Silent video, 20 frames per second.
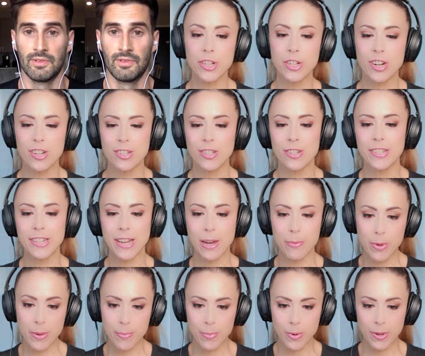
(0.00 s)
should also
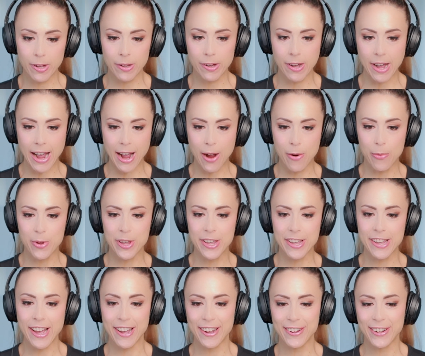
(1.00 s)
tell people how
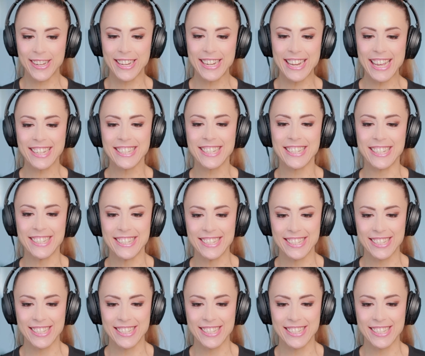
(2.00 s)
we connected.